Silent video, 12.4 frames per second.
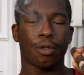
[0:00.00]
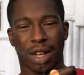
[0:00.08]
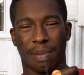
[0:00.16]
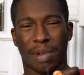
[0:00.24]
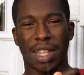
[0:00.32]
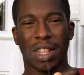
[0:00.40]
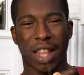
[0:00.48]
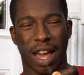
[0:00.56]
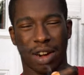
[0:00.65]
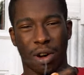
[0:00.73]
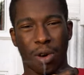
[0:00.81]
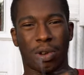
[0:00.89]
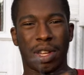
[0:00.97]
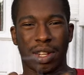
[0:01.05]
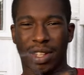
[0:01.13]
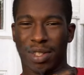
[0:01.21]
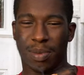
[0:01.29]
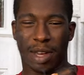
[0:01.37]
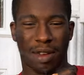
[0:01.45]
I'm getting that
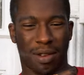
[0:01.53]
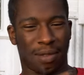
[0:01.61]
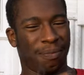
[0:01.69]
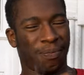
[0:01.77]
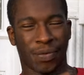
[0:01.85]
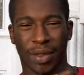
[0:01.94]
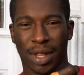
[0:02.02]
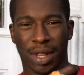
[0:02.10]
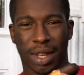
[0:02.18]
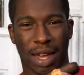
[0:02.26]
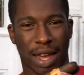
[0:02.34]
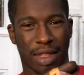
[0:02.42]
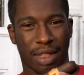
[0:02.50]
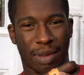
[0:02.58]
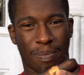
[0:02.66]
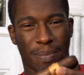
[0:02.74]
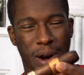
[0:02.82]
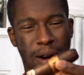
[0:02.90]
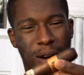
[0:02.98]
oakiness, man. And the
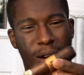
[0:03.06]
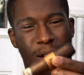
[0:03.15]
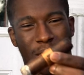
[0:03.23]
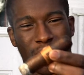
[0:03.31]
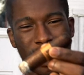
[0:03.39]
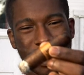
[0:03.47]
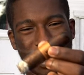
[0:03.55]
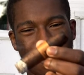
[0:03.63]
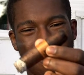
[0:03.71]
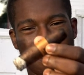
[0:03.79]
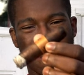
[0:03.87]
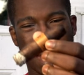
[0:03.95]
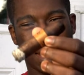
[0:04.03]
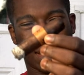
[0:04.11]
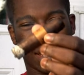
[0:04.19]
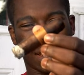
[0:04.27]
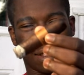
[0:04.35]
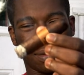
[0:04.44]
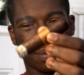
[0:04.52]
burn is
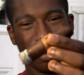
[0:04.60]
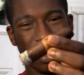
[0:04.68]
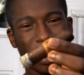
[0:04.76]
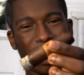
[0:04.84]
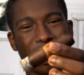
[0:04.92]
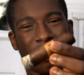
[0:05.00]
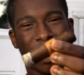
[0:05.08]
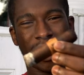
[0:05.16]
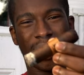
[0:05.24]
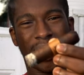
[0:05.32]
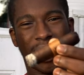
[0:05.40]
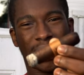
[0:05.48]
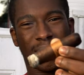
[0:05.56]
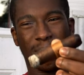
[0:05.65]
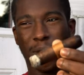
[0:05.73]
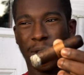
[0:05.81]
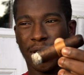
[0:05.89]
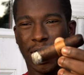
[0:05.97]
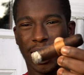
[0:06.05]
amazing. Really am liking that
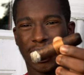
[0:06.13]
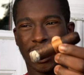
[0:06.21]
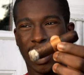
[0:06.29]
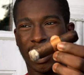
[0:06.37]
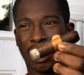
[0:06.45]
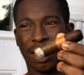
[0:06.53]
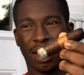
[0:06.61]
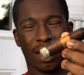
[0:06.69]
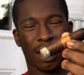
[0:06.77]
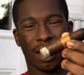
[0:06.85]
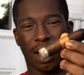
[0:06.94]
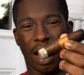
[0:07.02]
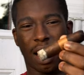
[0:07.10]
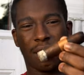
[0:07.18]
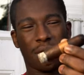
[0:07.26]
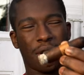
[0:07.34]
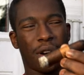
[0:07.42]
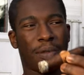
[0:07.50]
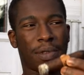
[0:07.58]
smoke, guys. Like, I don't
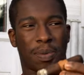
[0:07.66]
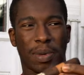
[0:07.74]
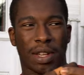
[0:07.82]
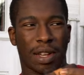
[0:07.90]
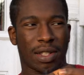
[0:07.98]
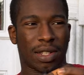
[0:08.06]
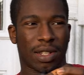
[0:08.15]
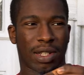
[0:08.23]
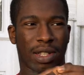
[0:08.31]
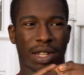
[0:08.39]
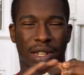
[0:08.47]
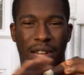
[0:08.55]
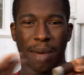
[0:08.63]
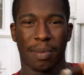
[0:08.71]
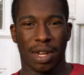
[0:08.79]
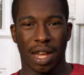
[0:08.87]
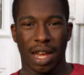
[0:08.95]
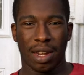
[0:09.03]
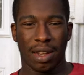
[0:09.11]
know if it's because of just the type of
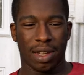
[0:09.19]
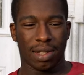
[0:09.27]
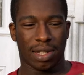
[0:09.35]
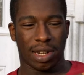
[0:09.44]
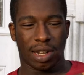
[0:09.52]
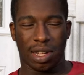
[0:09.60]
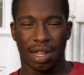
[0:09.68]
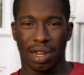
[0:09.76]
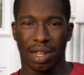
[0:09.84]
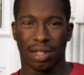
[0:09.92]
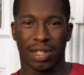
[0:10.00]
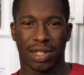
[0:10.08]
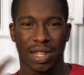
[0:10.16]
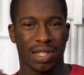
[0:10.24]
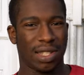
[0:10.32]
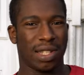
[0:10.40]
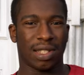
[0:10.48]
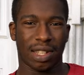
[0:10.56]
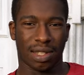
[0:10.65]
day it is. And again, it's
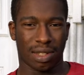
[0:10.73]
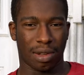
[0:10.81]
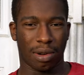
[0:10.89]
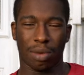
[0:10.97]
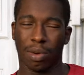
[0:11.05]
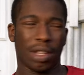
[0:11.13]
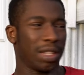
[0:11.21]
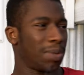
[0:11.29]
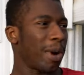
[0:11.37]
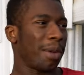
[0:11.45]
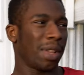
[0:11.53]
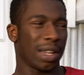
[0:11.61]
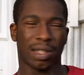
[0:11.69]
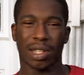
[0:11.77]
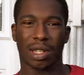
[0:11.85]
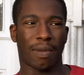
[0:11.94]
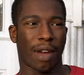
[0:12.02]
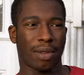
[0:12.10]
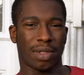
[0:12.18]
sixty-six degrees. Really, it's probably like
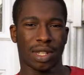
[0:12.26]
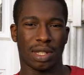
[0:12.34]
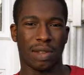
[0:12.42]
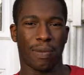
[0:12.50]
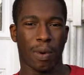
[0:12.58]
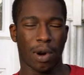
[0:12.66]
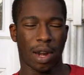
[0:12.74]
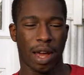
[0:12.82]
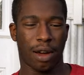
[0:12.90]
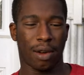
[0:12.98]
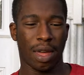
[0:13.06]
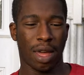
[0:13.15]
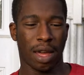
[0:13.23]
sixty-five, sixty-four now.